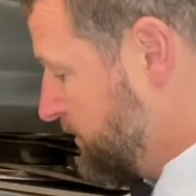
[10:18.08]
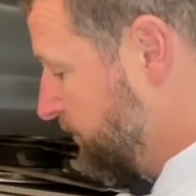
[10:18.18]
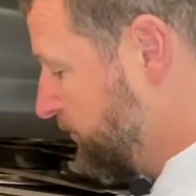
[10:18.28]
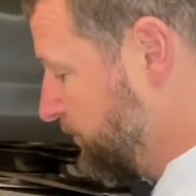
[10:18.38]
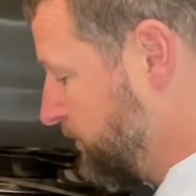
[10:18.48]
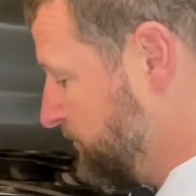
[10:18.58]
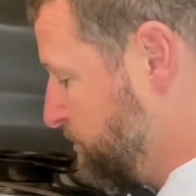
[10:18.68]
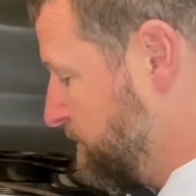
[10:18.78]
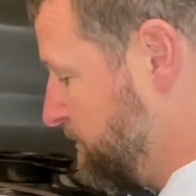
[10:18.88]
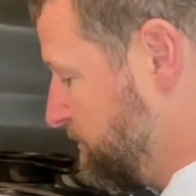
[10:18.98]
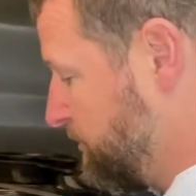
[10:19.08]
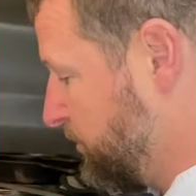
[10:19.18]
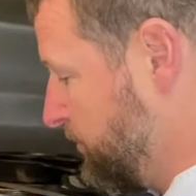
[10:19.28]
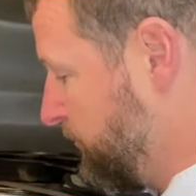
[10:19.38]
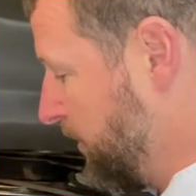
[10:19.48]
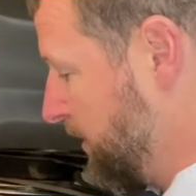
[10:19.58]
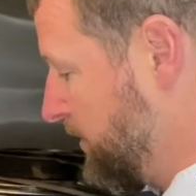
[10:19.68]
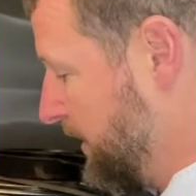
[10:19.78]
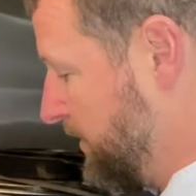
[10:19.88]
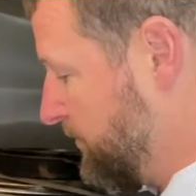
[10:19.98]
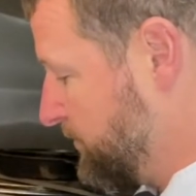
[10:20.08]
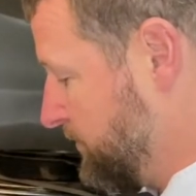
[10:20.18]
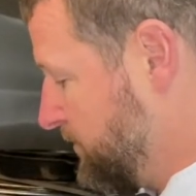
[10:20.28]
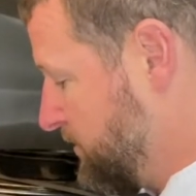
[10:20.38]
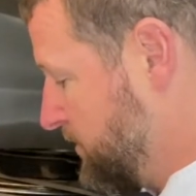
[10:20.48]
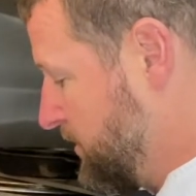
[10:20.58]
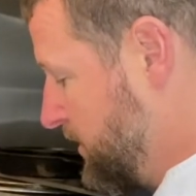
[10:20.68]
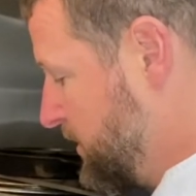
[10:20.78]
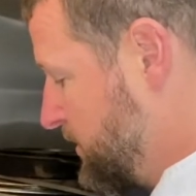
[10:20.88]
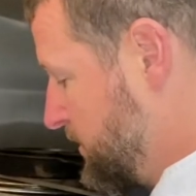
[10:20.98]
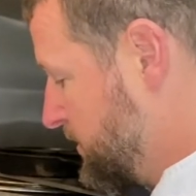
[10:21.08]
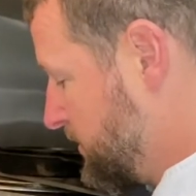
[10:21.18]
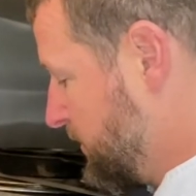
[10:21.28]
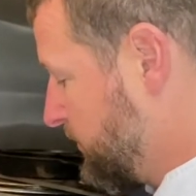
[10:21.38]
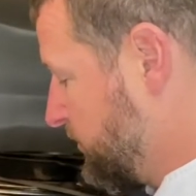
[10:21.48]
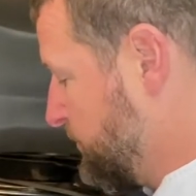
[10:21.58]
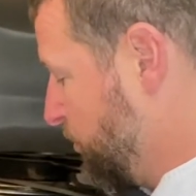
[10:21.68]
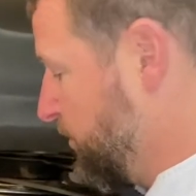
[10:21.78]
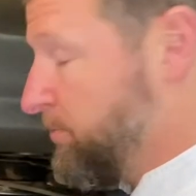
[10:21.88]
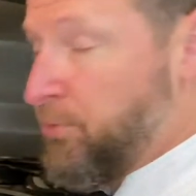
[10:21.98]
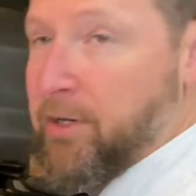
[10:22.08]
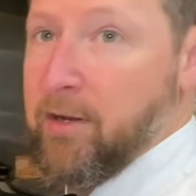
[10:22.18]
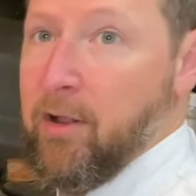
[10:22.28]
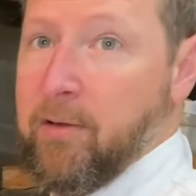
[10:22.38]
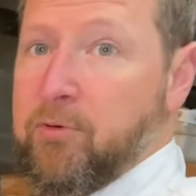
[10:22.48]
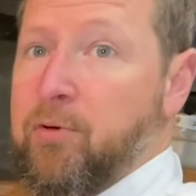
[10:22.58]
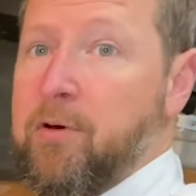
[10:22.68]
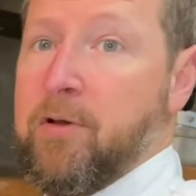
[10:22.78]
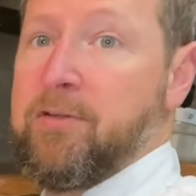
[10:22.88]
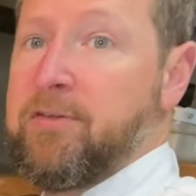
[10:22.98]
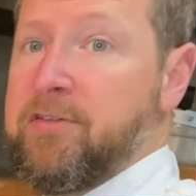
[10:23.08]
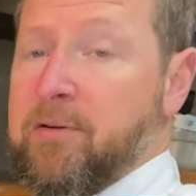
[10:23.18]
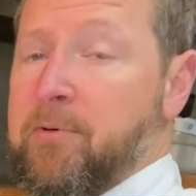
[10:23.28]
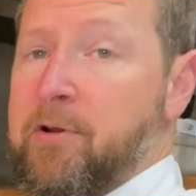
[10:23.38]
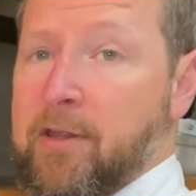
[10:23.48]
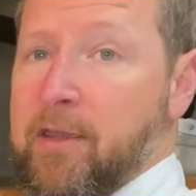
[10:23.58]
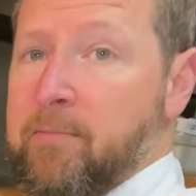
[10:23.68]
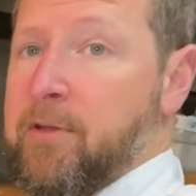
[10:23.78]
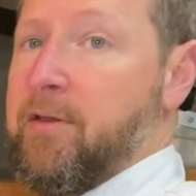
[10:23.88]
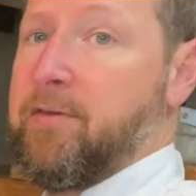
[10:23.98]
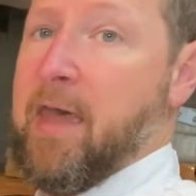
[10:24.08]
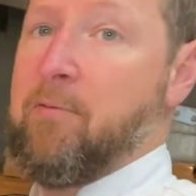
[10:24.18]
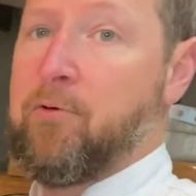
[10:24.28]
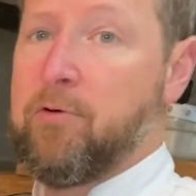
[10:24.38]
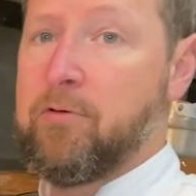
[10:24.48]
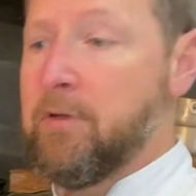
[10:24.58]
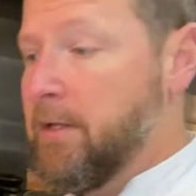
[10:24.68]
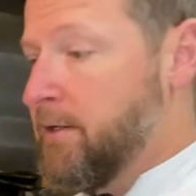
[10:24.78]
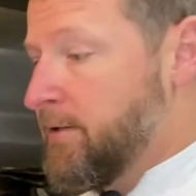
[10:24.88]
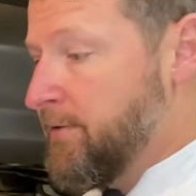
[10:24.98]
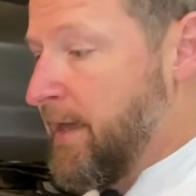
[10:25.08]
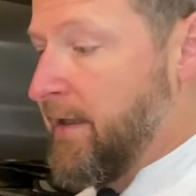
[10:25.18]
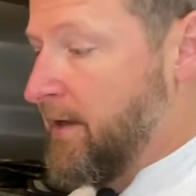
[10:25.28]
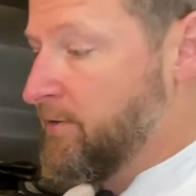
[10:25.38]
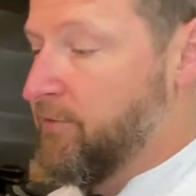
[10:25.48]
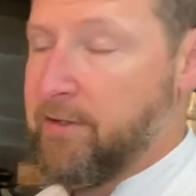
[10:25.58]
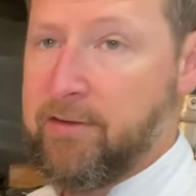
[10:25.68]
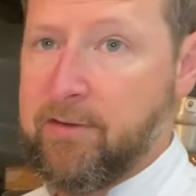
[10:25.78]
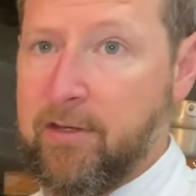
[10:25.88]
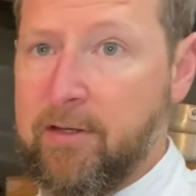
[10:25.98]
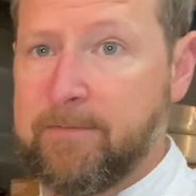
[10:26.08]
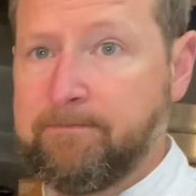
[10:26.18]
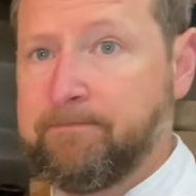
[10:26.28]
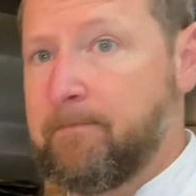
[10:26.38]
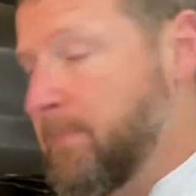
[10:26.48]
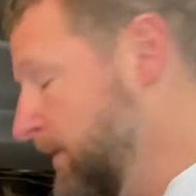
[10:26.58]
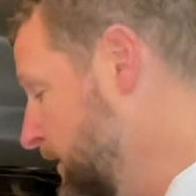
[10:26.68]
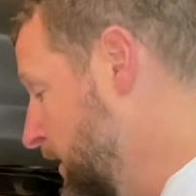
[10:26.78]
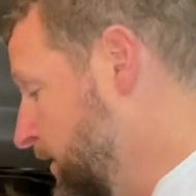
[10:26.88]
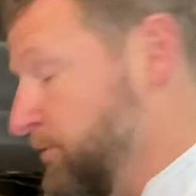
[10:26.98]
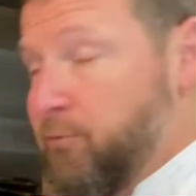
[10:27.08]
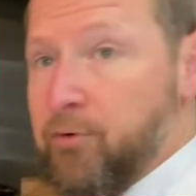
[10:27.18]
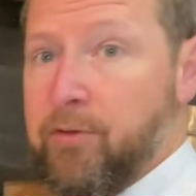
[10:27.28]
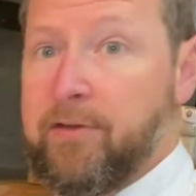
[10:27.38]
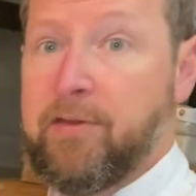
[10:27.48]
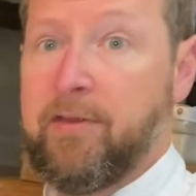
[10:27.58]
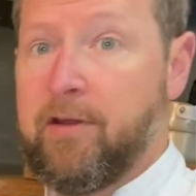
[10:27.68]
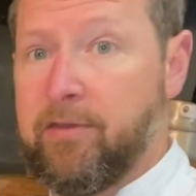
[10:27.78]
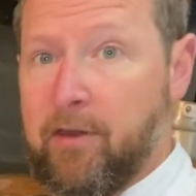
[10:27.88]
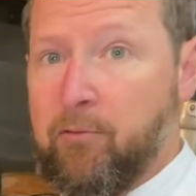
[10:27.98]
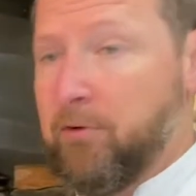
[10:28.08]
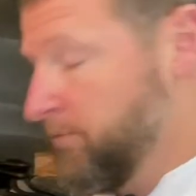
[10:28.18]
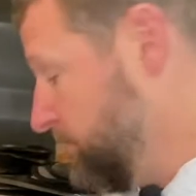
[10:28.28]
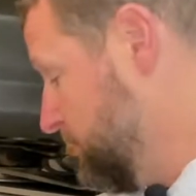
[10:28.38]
So at this point, turn your fire down, because it's important to bring it all up to a simmer again, because that activates the roux that's in there that will